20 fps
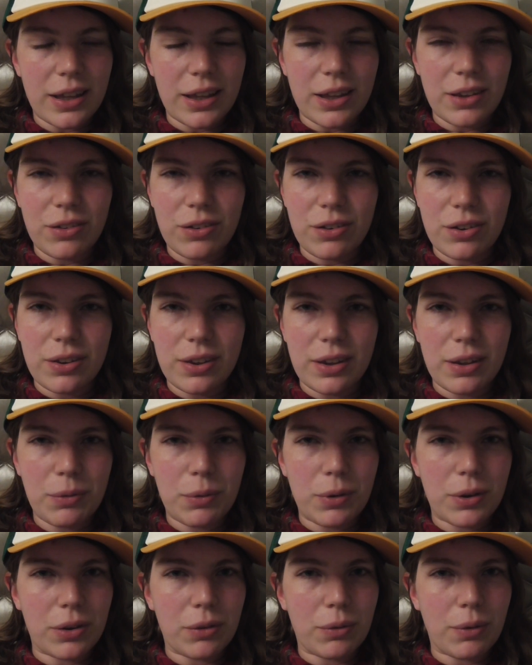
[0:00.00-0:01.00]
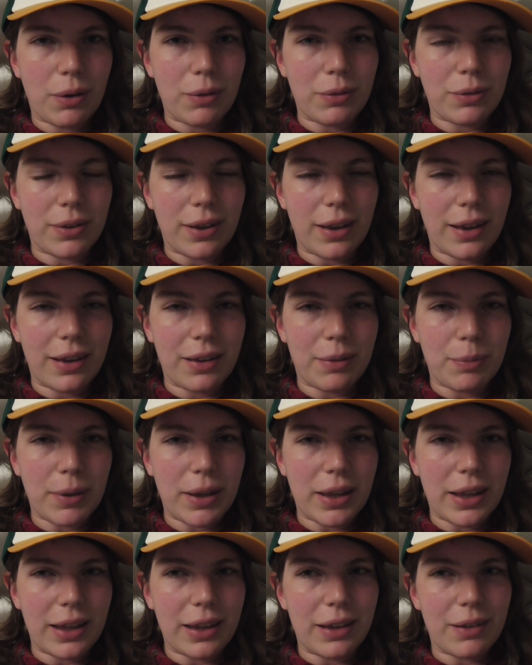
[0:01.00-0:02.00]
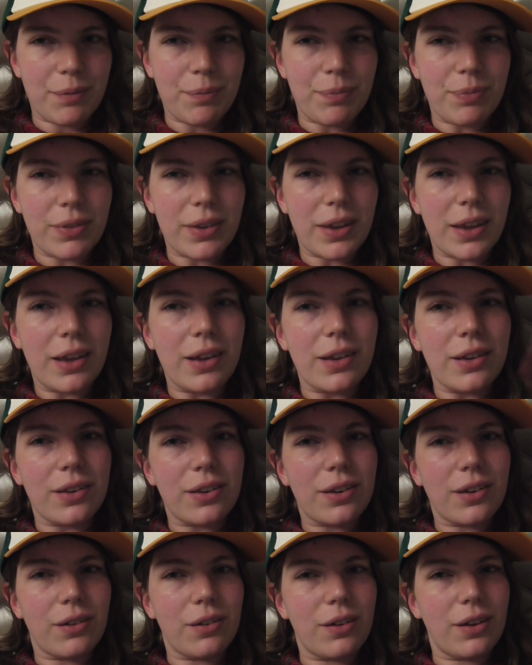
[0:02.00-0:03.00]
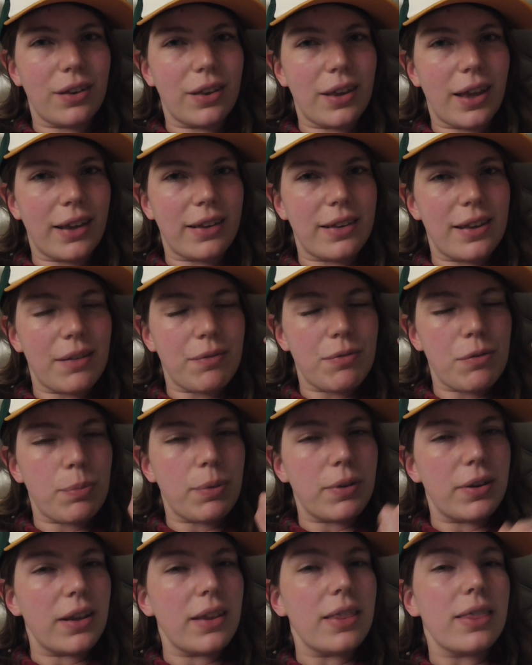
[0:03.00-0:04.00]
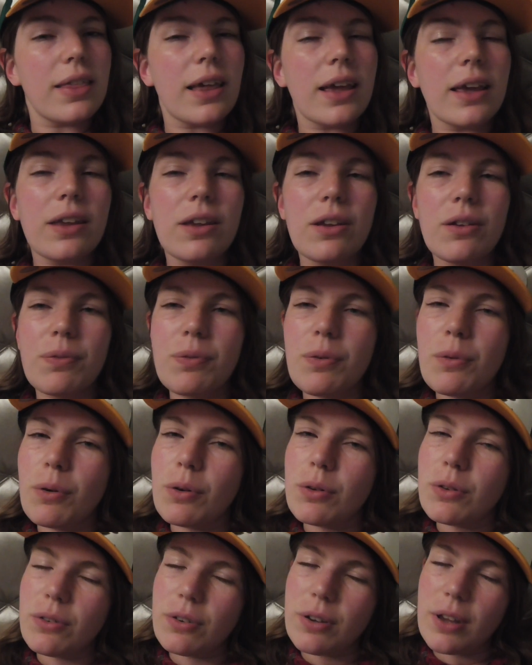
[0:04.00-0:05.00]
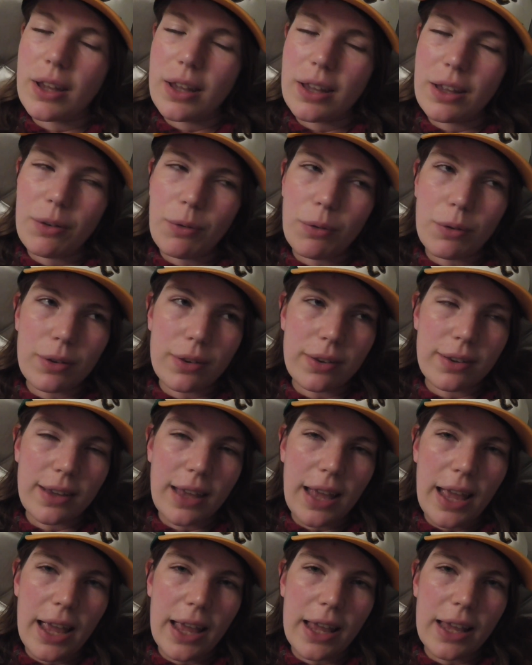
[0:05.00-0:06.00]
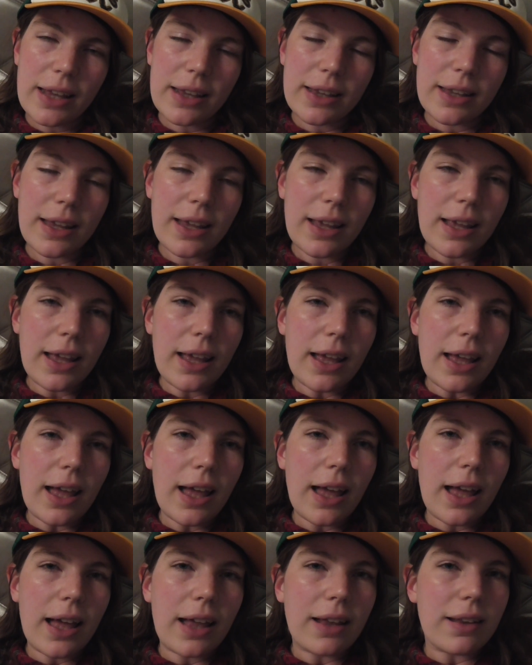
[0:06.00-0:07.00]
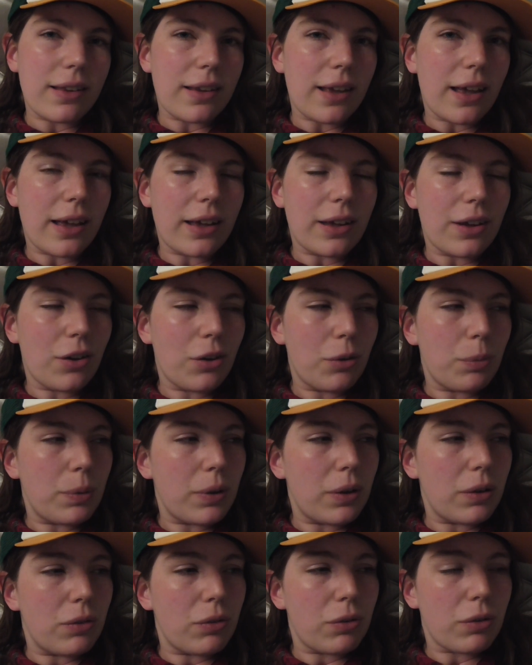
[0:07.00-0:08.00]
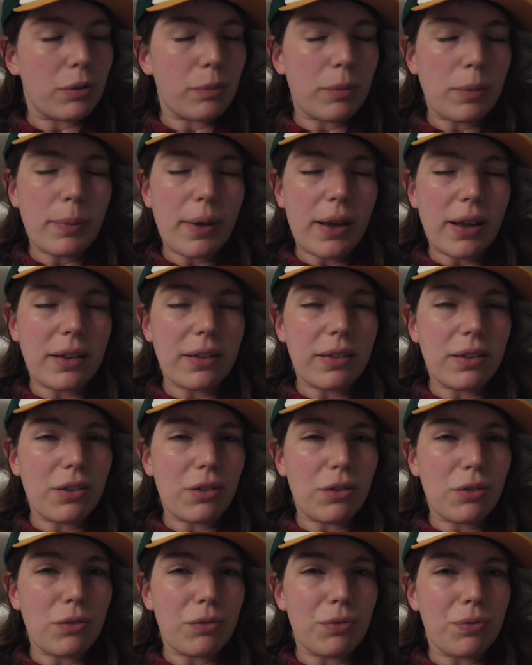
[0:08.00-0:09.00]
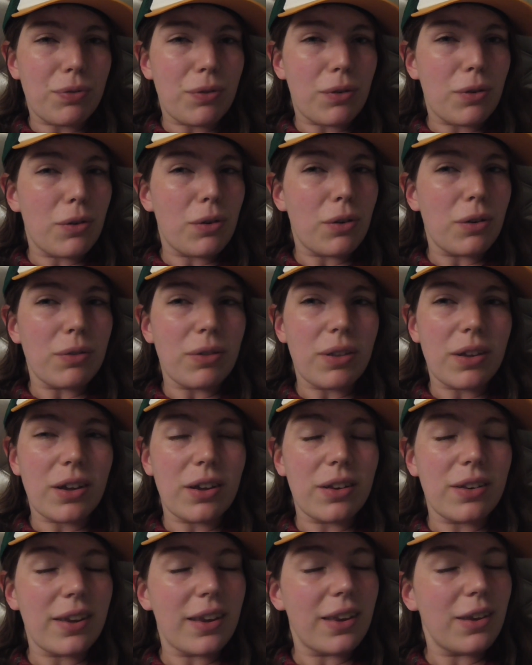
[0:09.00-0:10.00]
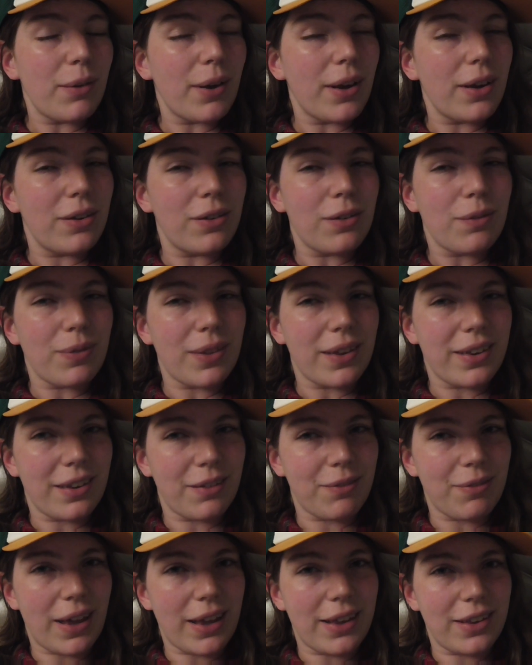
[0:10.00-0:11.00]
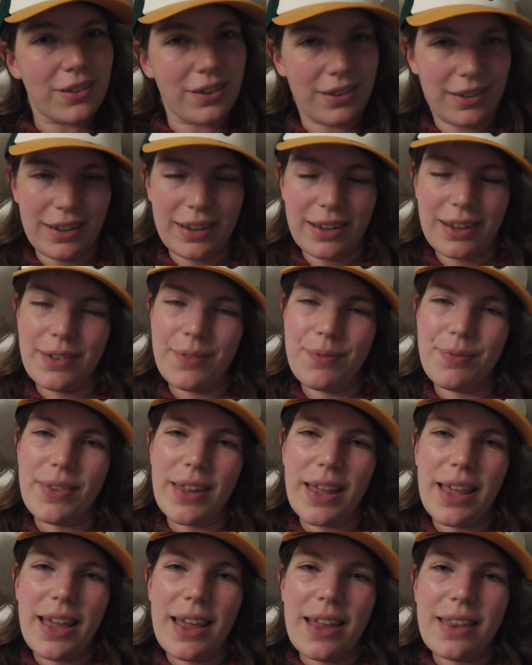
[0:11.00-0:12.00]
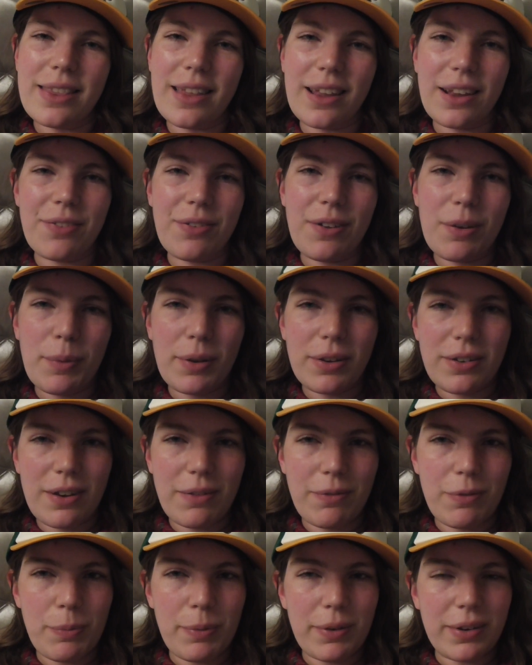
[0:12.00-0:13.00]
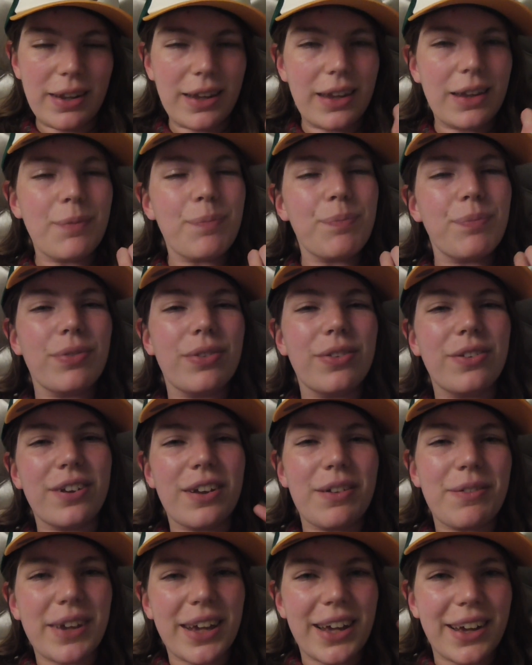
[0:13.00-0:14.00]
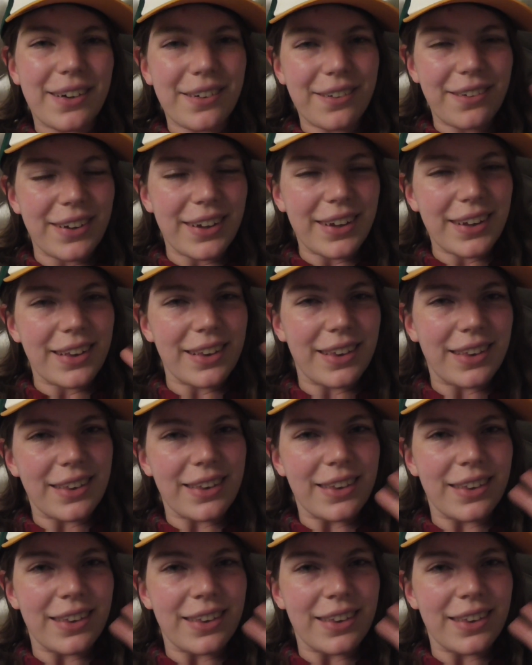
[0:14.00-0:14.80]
and just see where the world takes me. So good night, everybody. Thank you for watching once again, and I hope you join me back soon for the continuation of this adventure. Thanks very much, everybody. Cheerio.